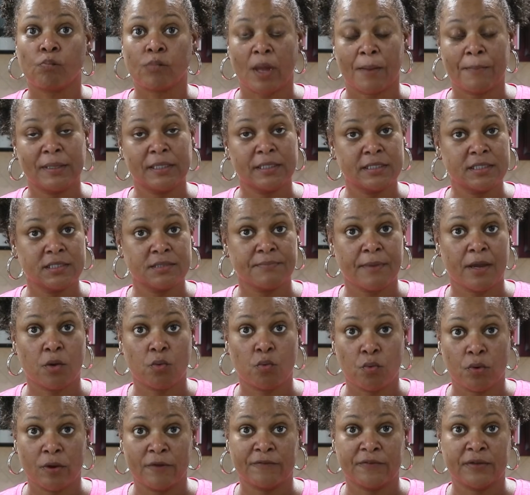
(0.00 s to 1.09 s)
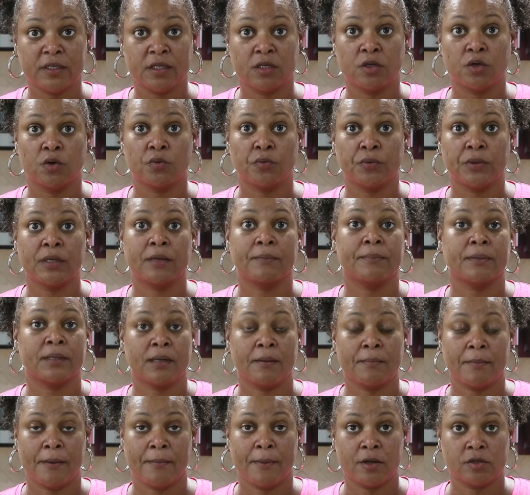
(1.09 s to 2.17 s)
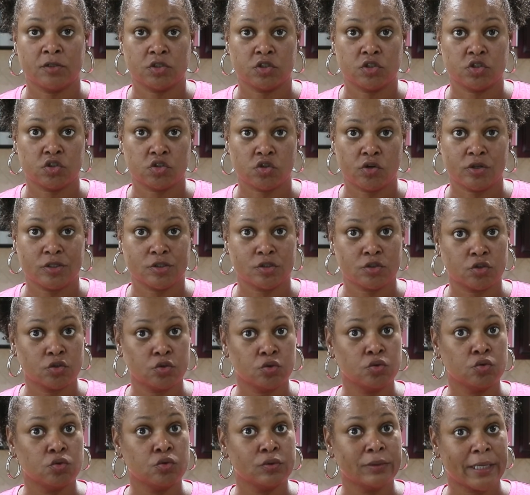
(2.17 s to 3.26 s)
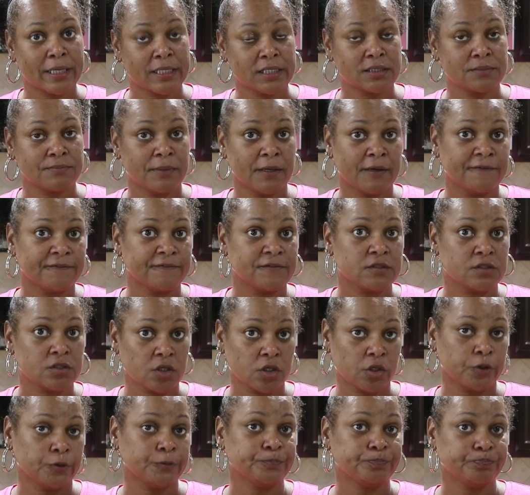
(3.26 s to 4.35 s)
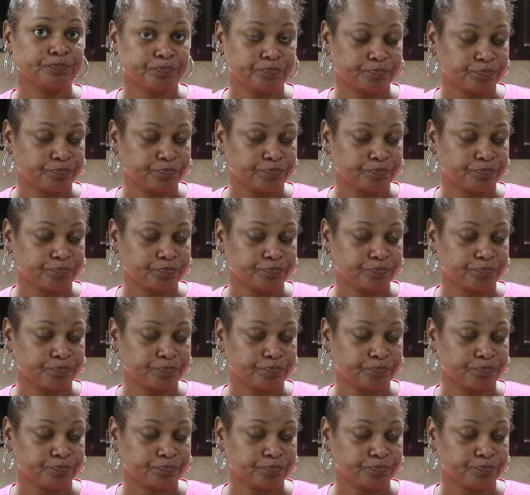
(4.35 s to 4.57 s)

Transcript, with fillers: I'm at least make one video a week, but I'm about to start school next month. So